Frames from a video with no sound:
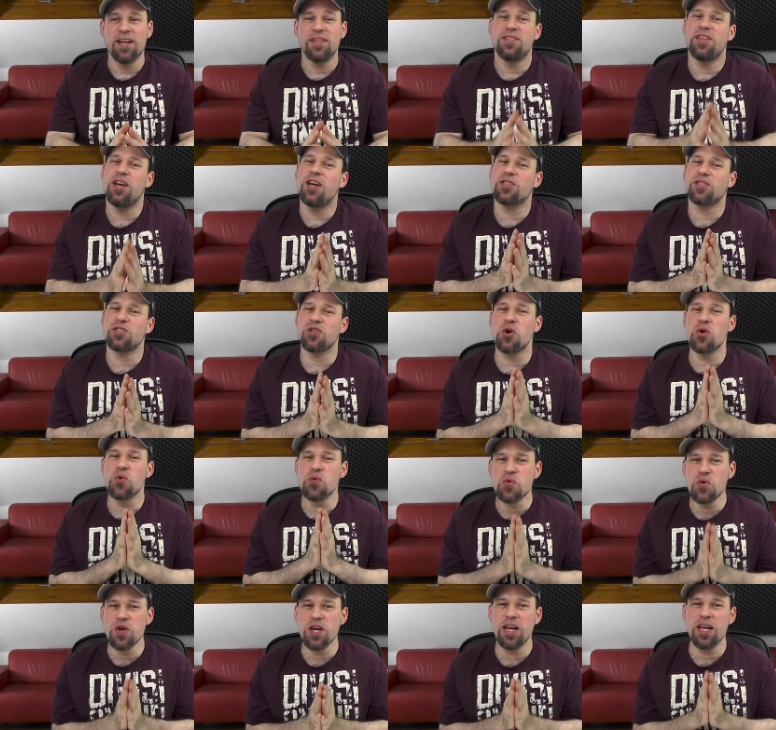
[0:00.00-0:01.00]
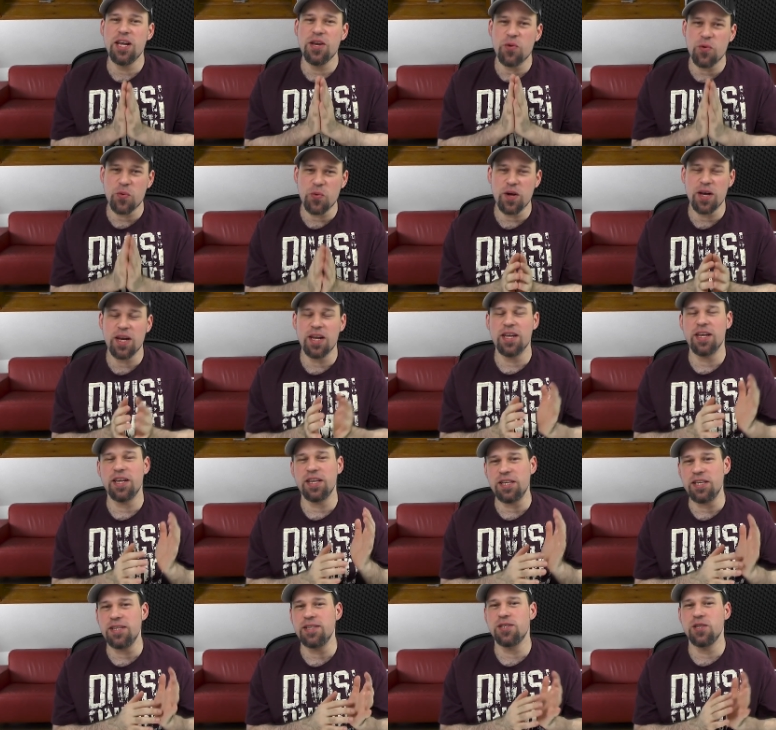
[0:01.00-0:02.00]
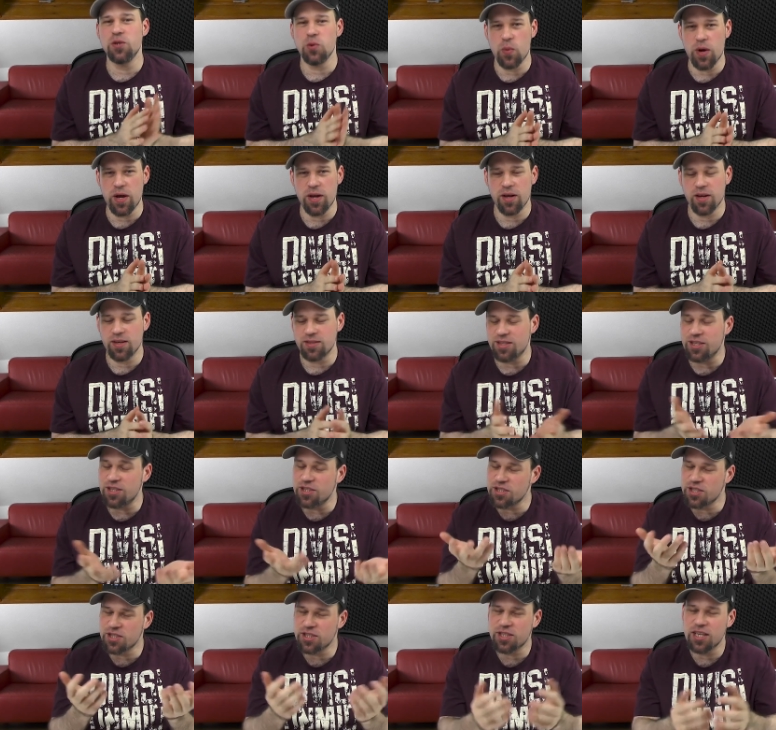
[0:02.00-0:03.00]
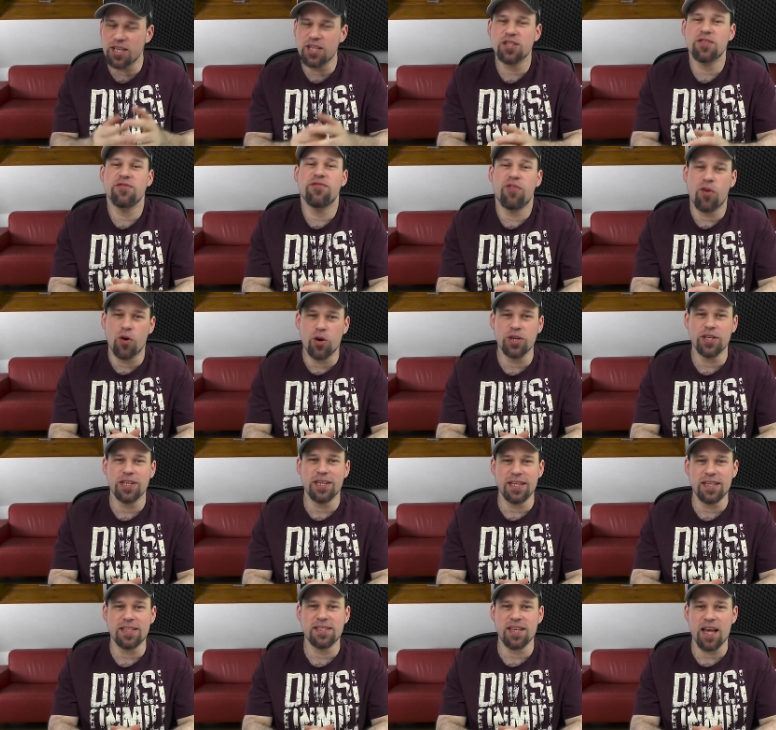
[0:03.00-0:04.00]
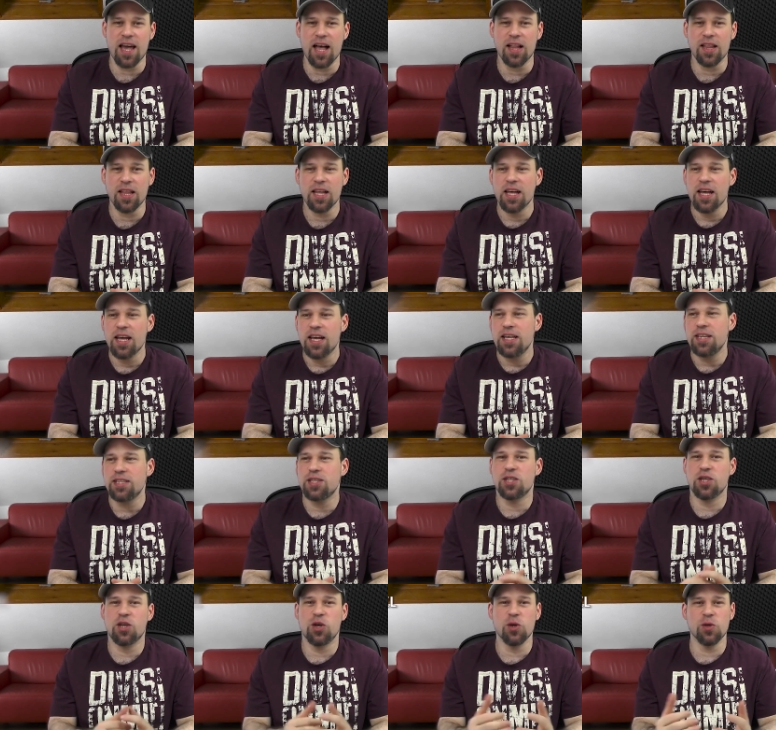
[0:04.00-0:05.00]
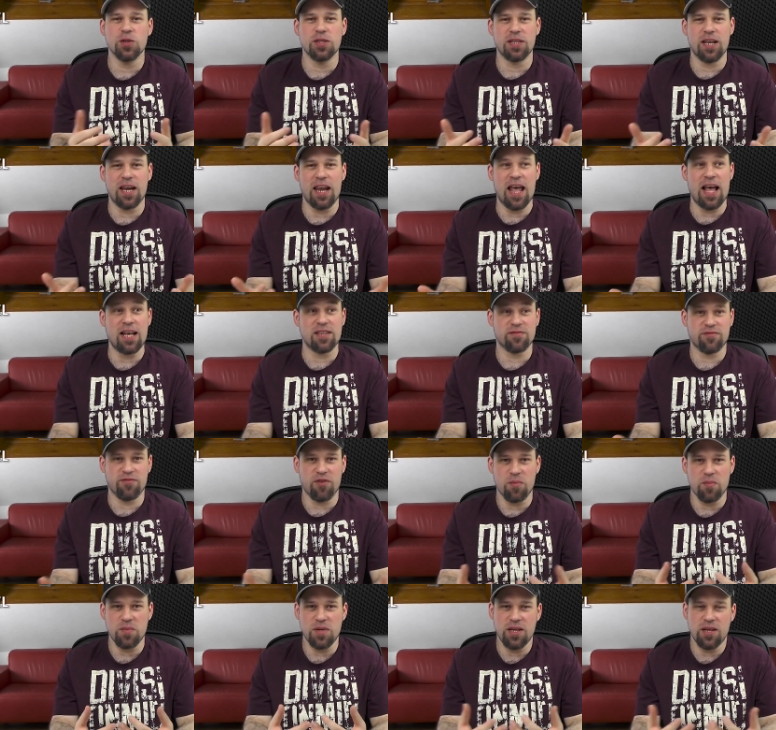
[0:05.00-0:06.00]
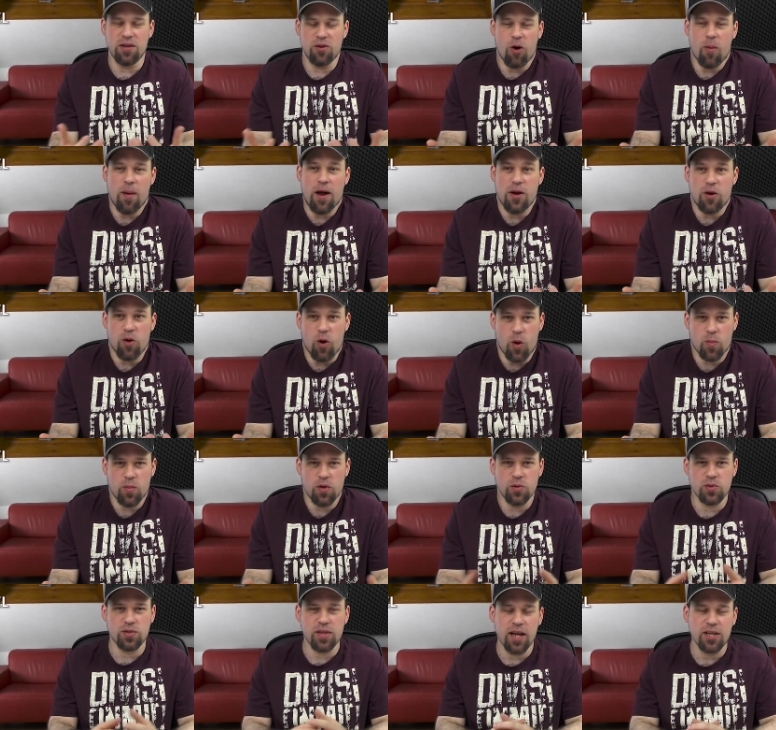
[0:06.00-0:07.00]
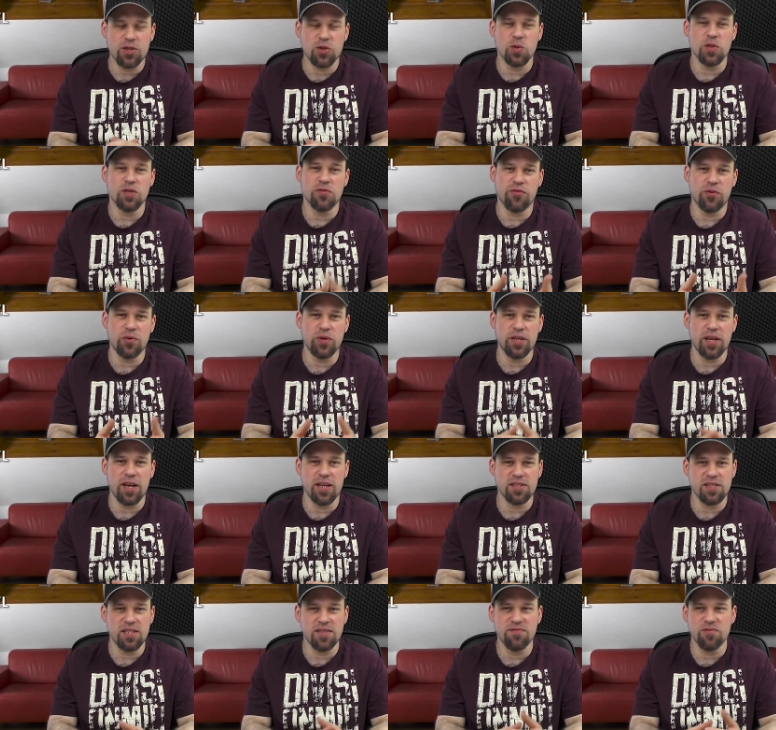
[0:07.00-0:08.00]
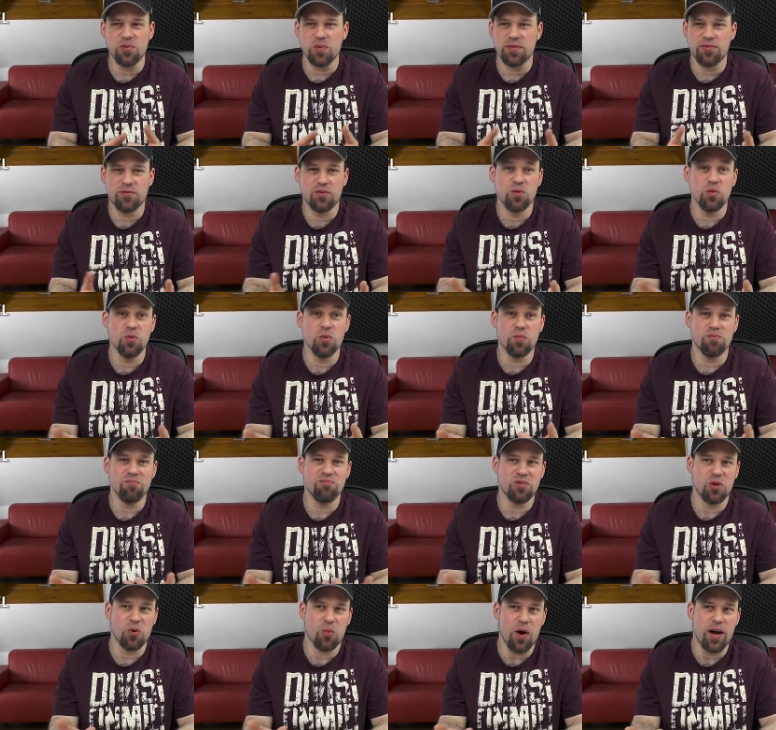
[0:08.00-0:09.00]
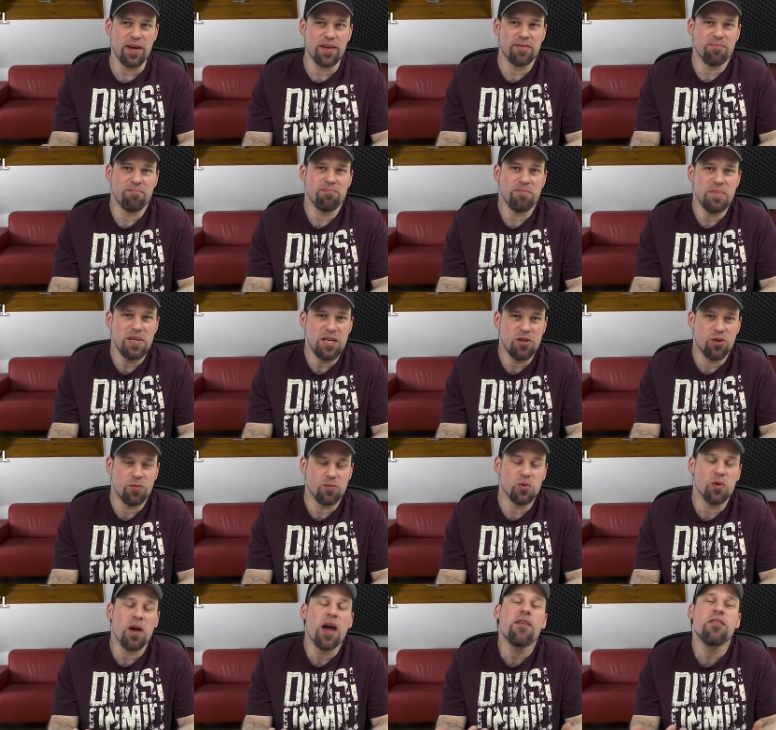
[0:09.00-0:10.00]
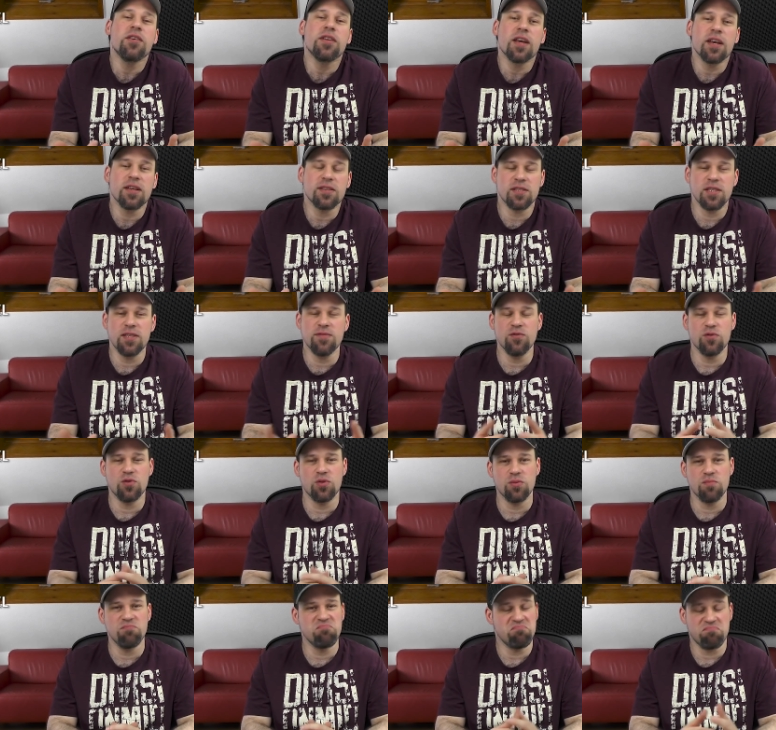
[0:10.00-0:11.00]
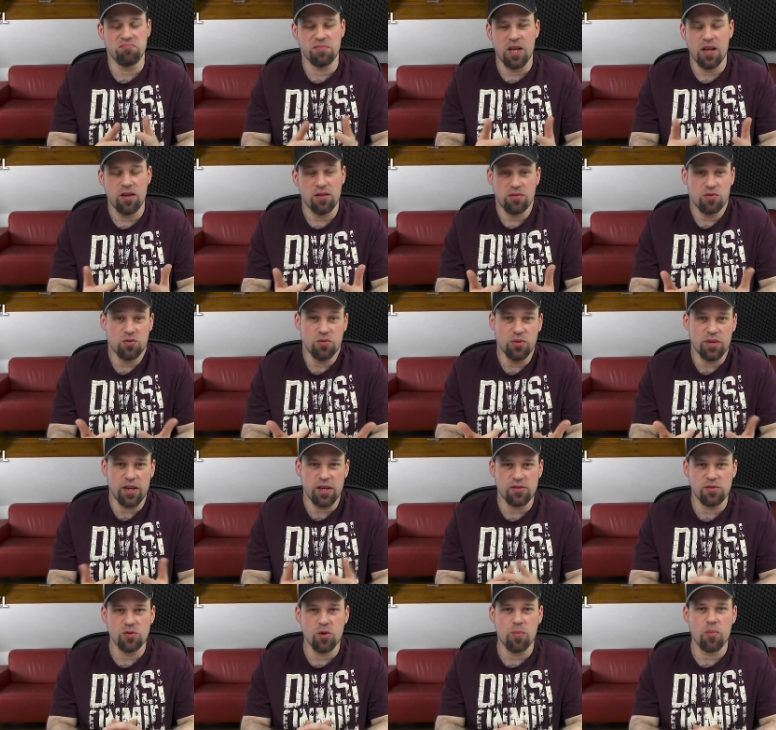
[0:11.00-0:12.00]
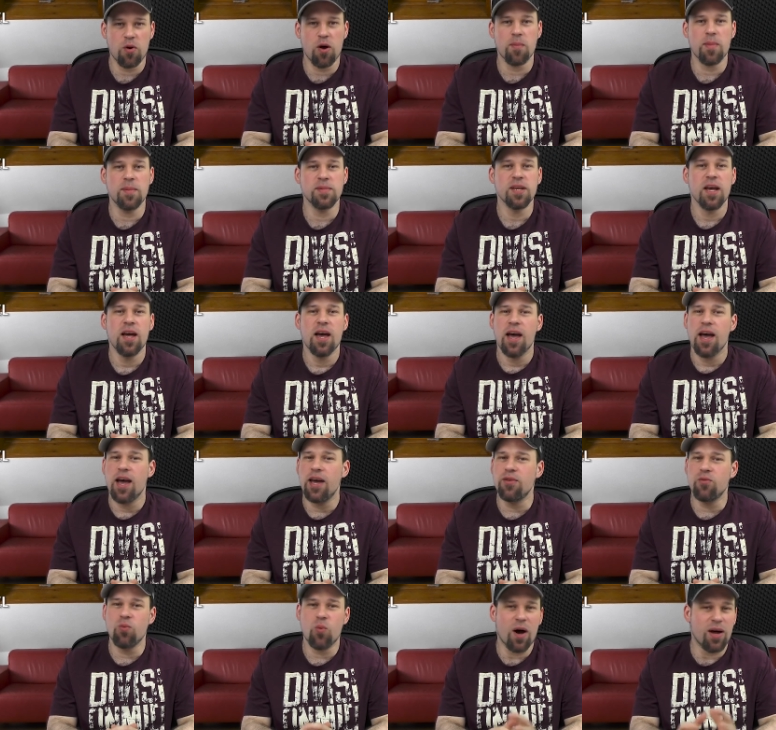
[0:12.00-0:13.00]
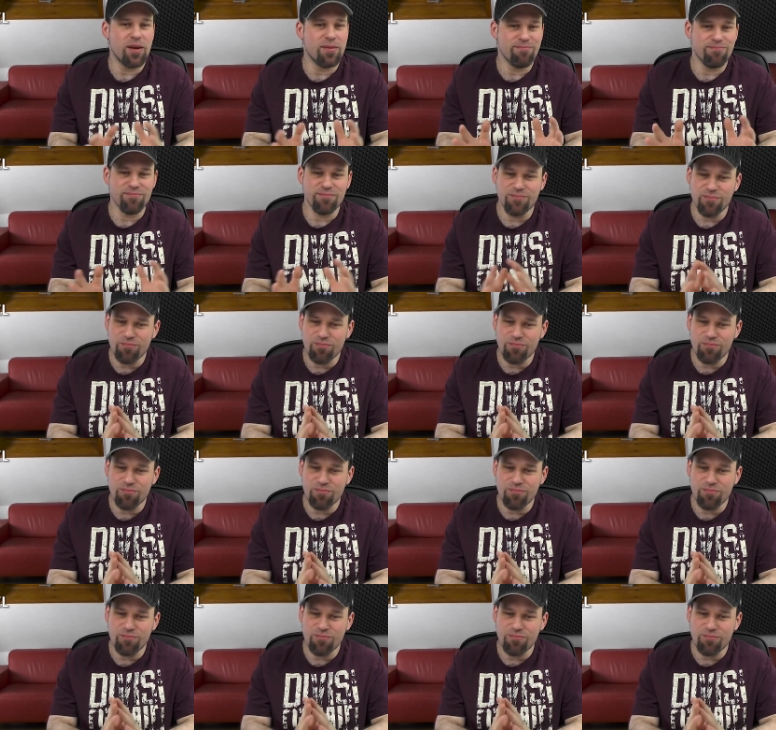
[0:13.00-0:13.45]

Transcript: there's a really, really easy winner, the 640 XL. It could last for me, and I normally use actually 3 days, even with two quite medium to heavy days, even 2 days, no problem. And one